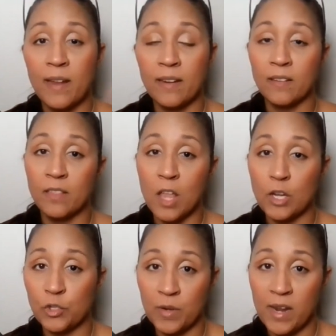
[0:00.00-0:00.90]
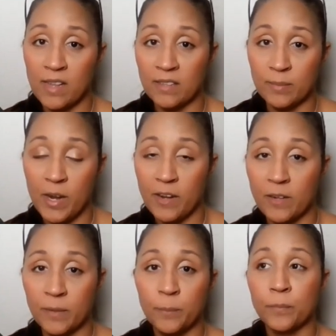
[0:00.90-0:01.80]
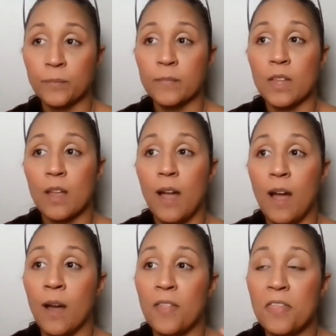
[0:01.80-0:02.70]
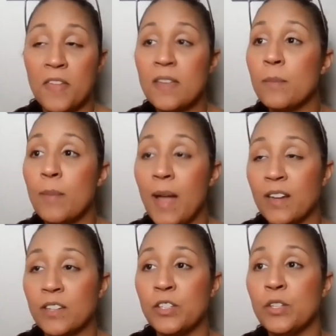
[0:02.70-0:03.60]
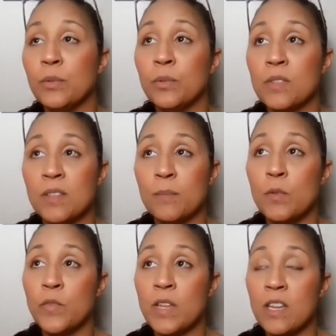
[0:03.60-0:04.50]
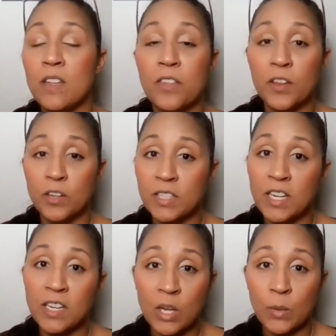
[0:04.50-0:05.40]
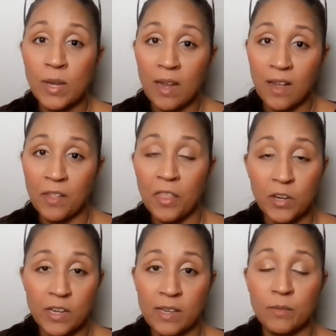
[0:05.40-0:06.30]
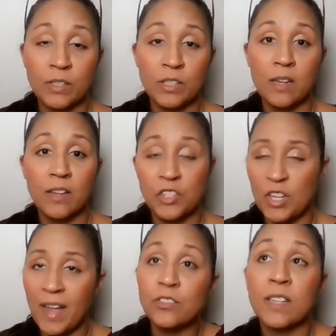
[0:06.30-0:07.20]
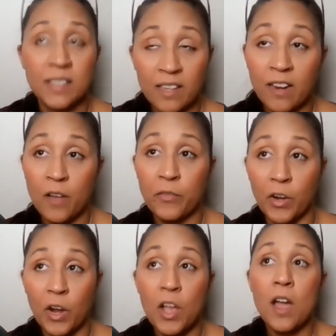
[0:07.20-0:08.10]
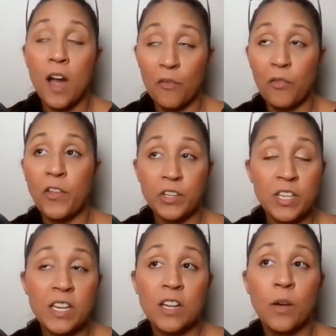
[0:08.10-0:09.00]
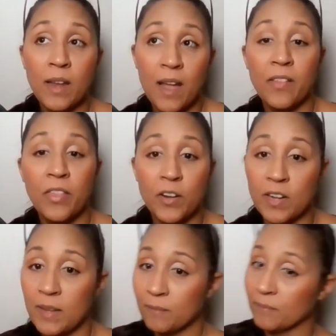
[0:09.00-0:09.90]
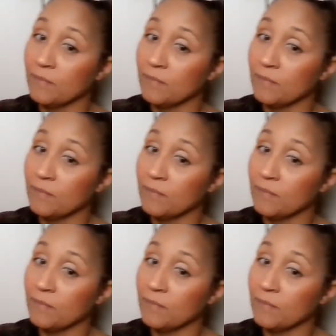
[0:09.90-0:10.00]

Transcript: and lingerie inspired. Think back to the movie 13 Going on 30, when it's the cover of 13 Going on 30.